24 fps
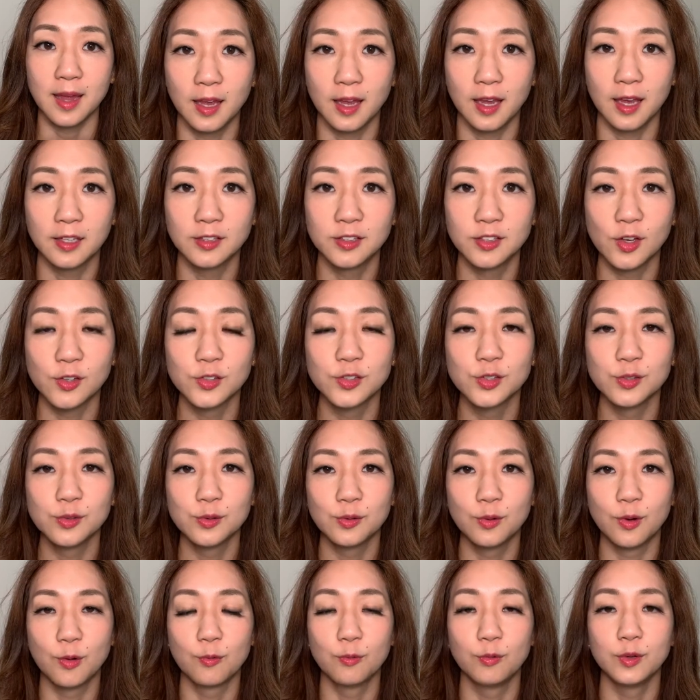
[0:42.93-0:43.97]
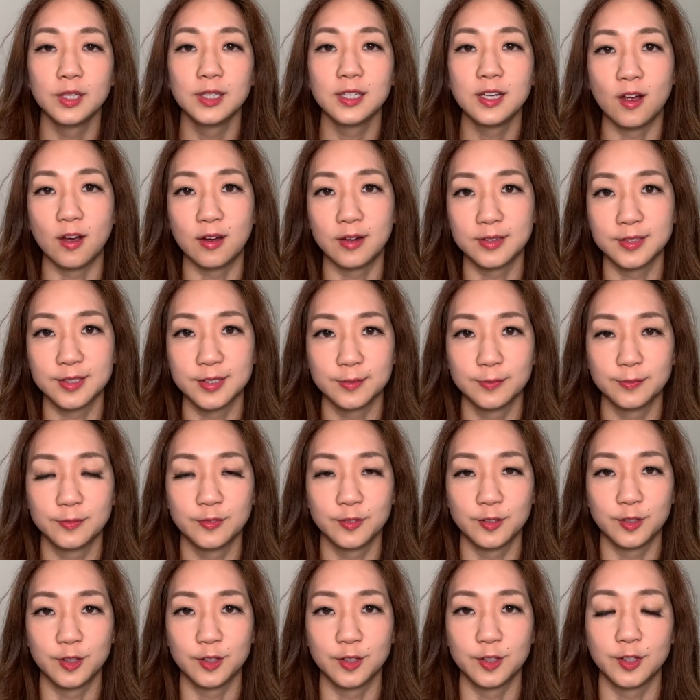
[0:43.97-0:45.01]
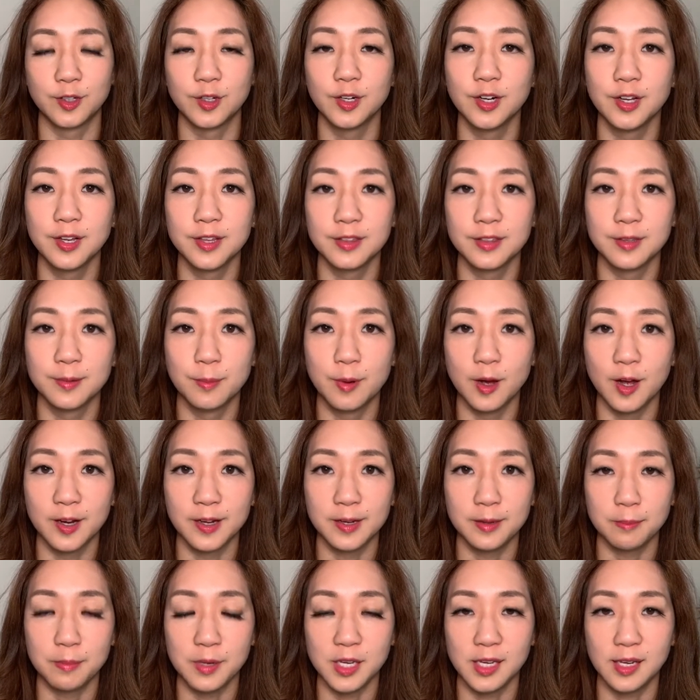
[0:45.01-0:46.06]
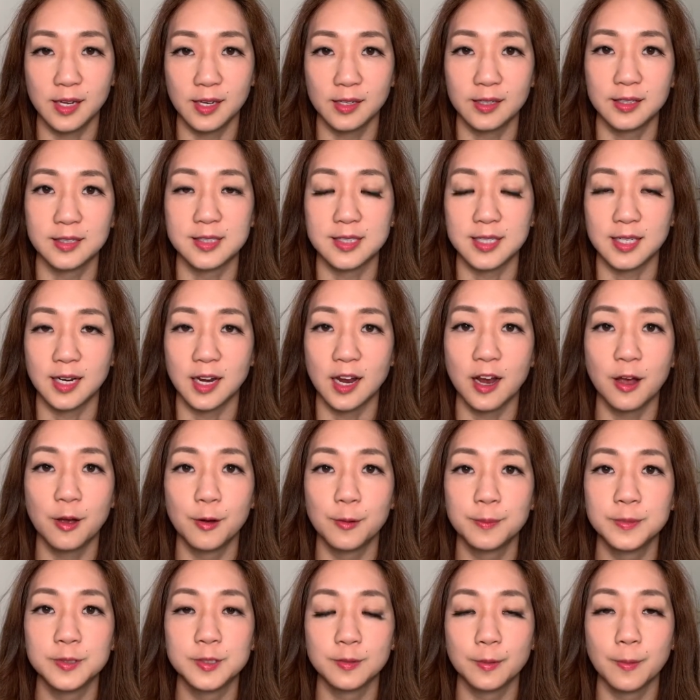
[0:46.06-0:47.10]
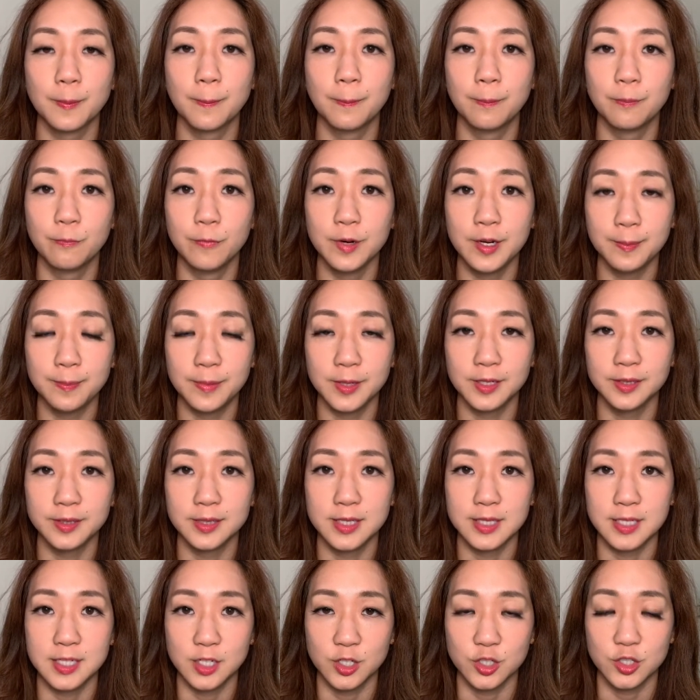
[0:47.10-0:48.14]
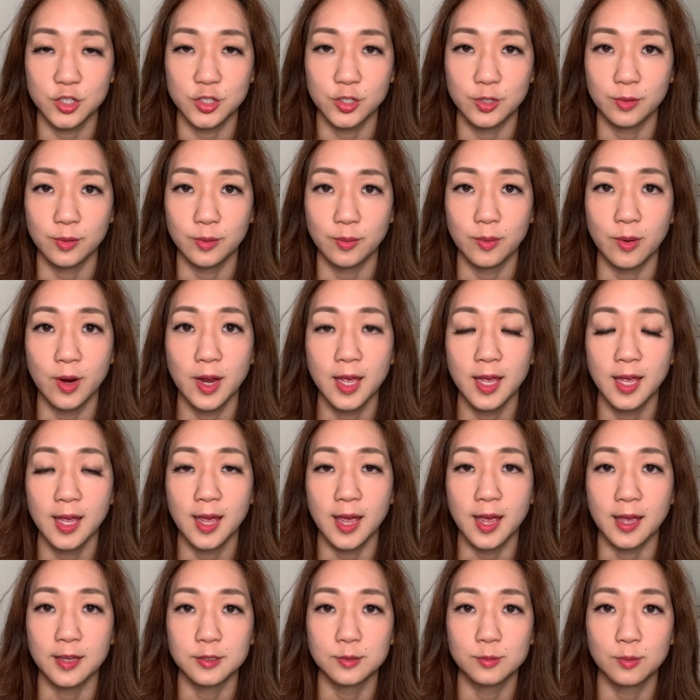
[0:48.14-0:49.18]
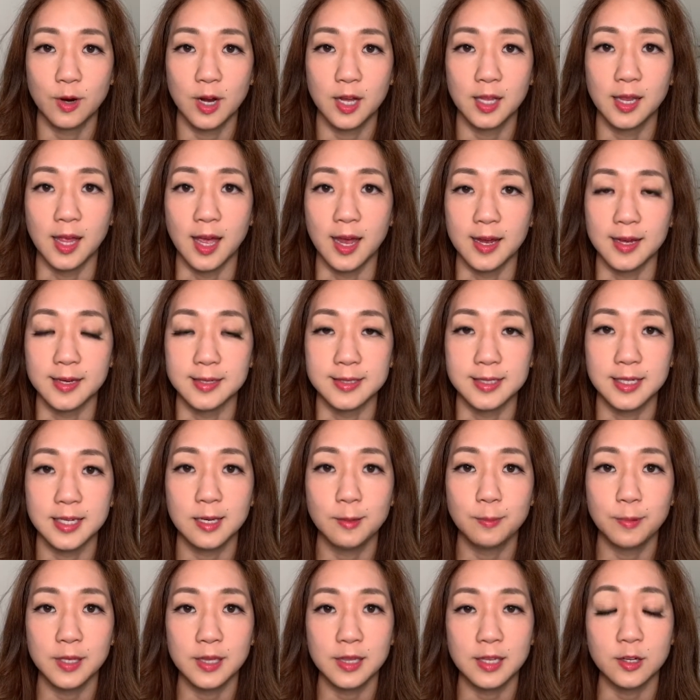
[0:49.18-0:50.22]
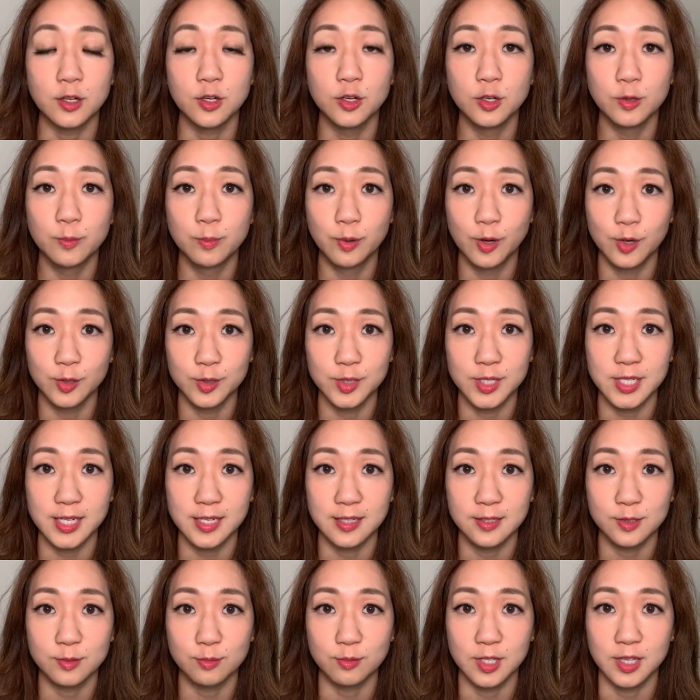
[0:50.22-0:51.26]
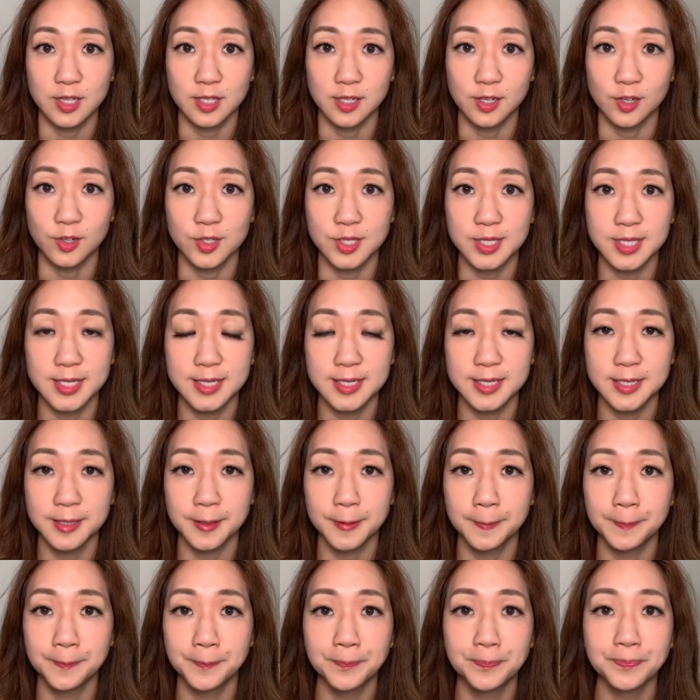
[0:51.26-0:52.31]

It's also really awesome for the body because it helps rebuild the tissue as well as keeping the good proteins within our system.